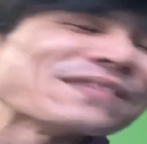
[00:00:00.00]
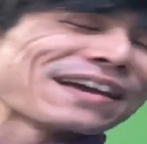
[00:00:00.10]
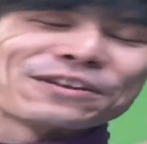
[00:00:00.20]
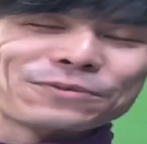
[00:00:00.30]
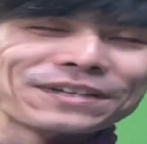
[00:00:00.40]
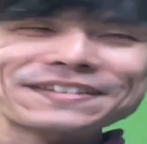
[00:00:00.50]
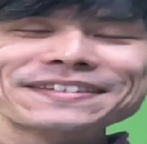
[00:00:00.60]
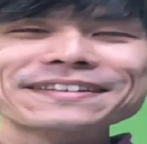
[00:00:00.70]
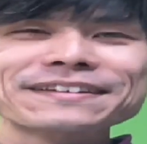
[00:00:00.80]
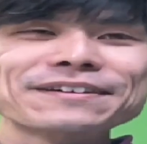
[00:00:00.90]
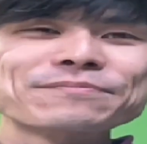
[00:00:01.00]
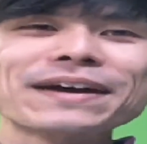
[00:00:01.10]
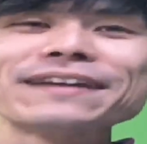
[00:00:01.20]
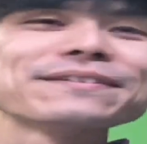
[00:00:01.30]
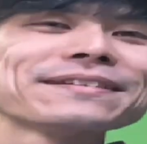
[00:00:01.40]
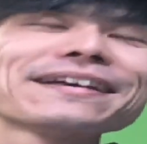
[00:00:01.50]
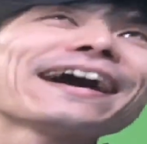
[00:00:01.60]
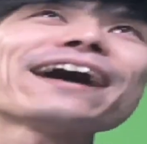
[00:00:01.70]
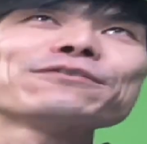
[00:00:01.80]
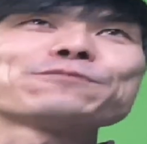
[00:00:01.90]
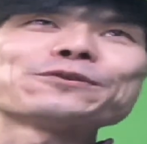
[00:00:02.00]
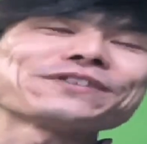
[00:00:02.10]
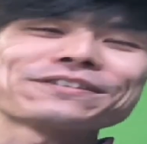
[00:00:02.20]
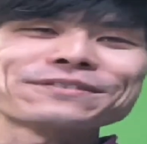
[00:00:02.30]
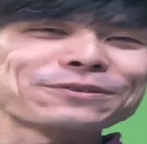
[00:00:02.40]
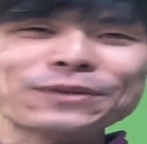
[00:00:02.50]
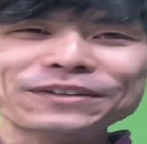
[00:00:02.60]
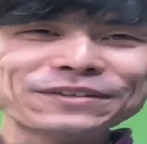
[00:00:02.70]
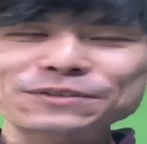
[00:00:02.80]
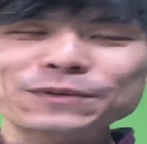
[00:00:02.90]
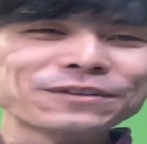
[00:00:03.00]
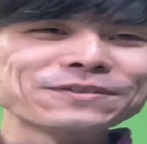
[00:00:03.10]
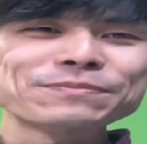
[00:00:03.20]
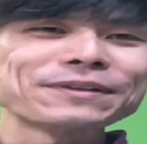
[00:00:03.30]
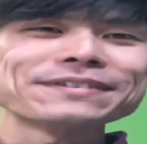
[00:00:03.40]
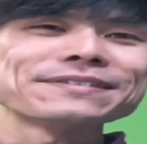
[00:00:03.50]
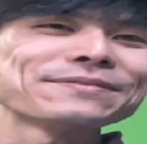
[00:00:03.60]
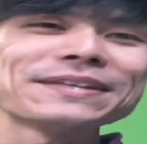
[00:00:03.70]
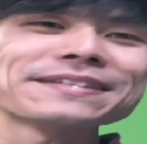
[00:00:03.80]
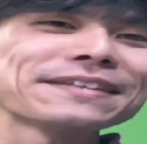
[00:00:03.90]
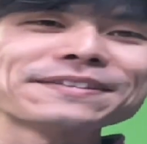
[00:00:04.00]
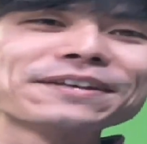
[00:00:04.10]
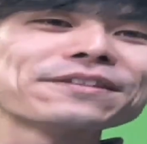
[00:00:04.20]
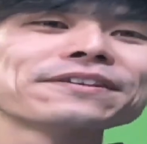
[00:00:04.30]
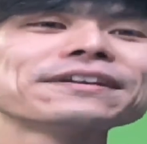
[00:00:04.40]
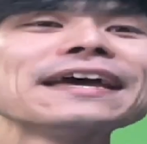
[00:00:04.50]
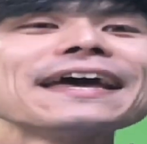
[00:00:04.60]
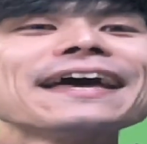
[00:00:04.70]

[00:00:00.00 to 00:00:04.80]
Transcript: Anyways, I have a project collecting sweaters, but that's another thing.